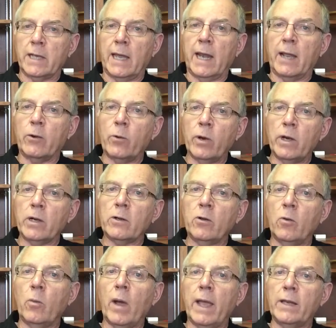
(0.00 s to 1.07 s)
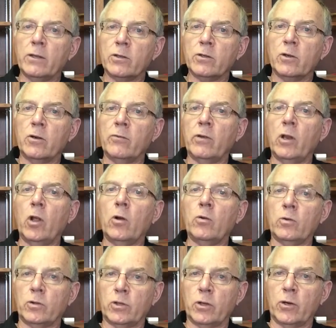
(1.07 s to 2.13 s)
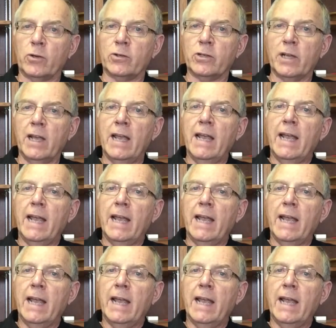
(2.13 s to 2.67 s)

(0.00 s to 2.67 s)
and a critical way to serve a local church